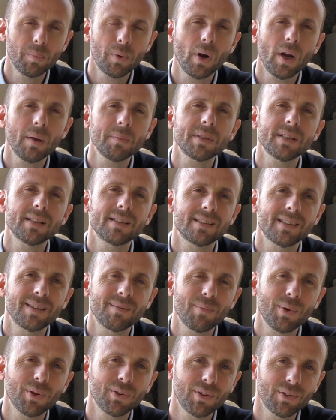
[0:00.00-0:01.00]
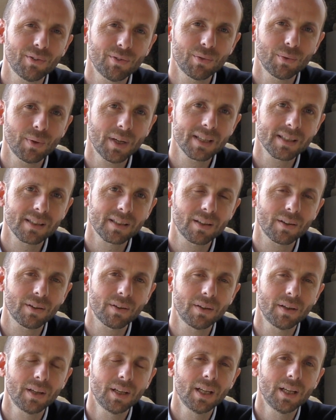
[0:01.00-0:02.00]
Perhaps it's important to ask
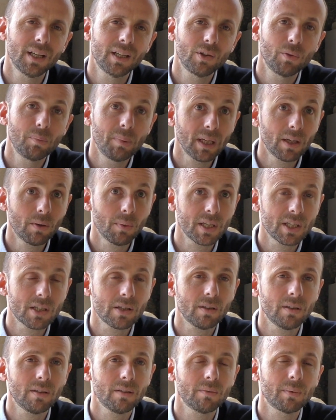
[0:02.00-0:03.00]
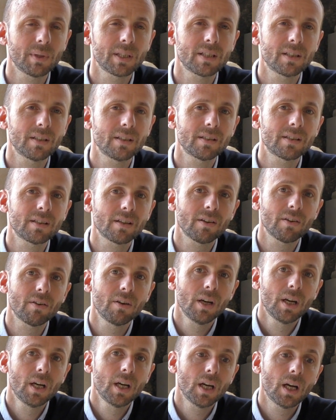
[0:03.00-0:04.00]
uh, the big question, which is uh,
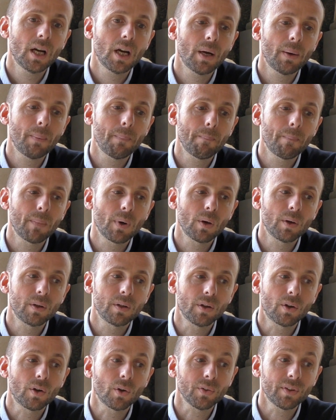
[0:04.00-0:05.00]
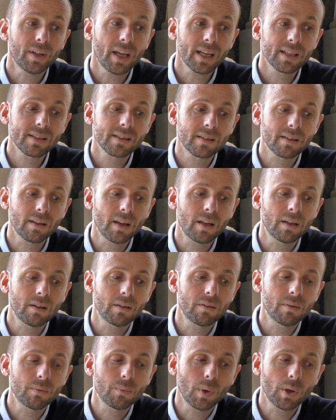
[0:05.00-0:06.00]
um, the context,
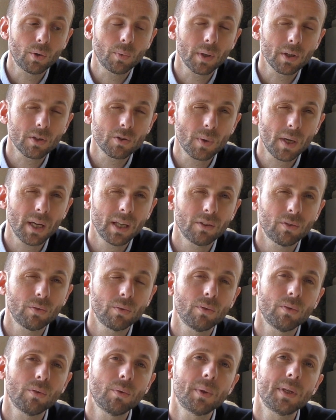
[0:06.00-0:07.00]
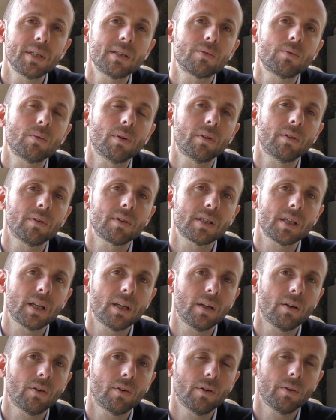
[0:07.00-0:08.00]
and what we're trying to do is to
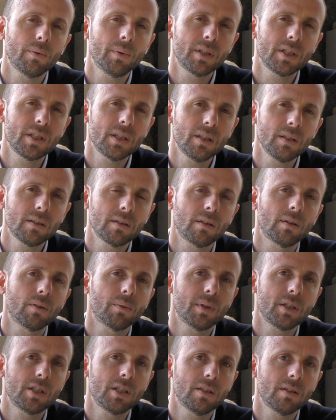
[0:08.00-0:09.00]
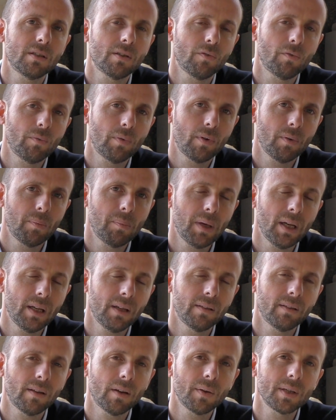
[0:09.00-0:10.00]
understand our origins, the origins of uh,
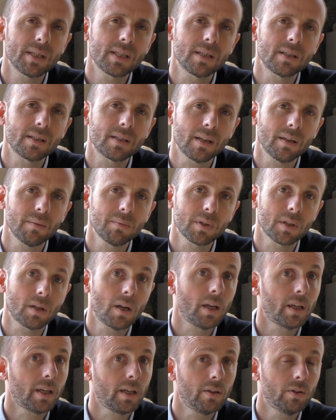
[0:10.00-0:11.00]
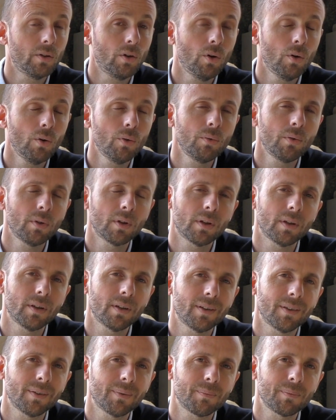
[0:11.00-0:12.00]
planetary systems, like our own
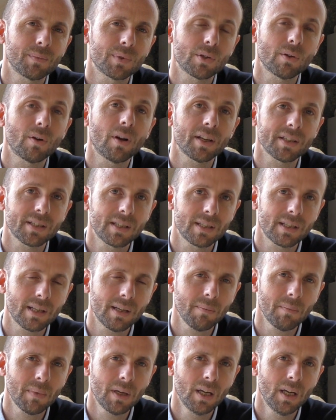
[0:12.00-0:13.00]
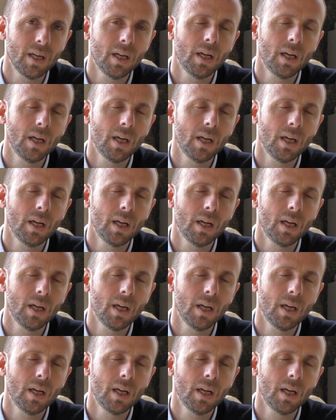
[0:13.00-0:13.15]
um, solar system.